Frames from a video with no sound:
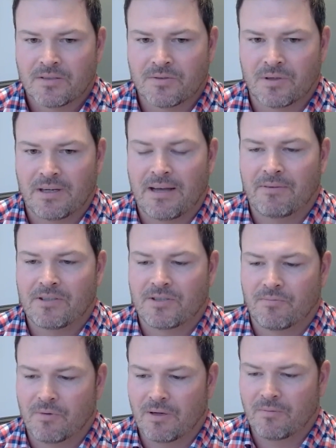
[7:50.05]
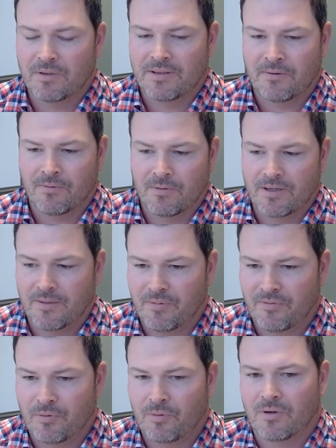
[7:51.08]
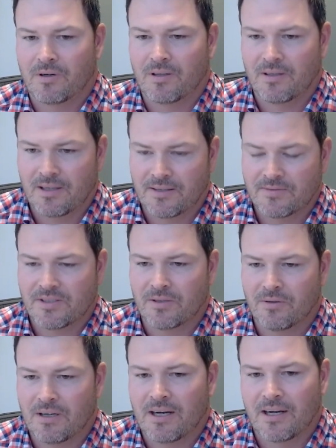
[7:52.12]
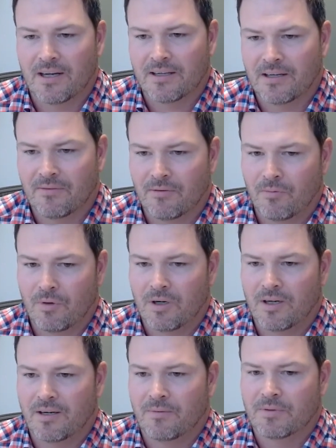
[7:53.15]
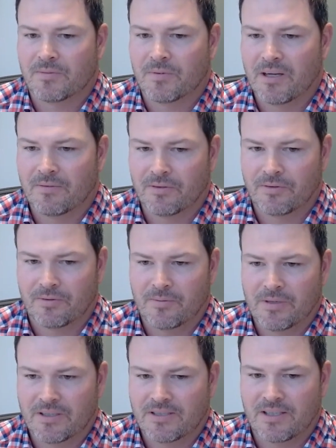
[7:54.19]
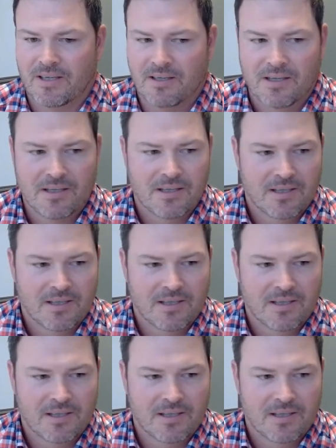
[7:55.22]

sort of having to run what they were running before a lot of single high cover one with some cover three mixed in.